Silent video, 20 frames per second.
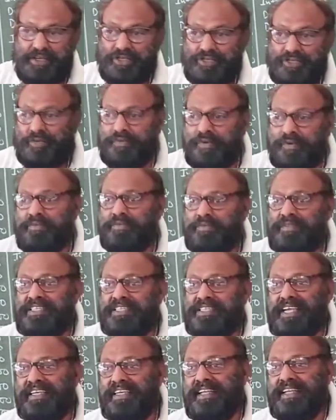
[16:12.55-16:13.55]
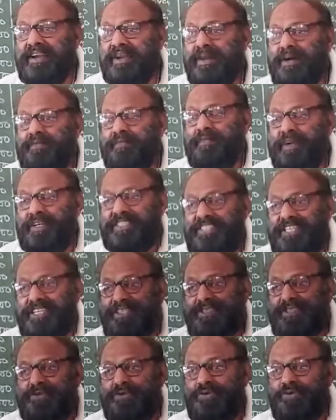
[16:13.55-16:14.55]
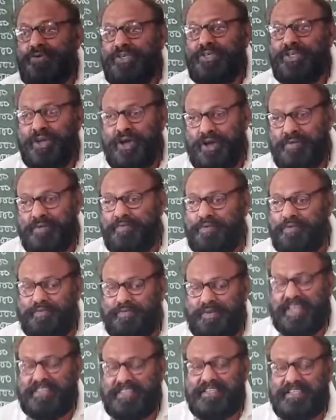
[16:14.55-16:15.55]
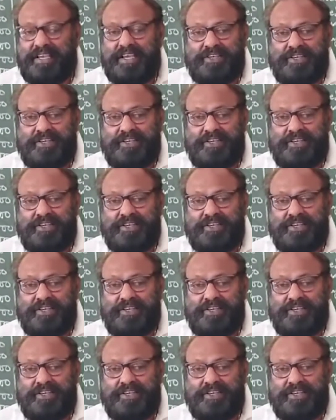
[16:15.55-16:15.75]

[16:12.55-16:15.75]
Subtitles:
So from the center of purchase to your place.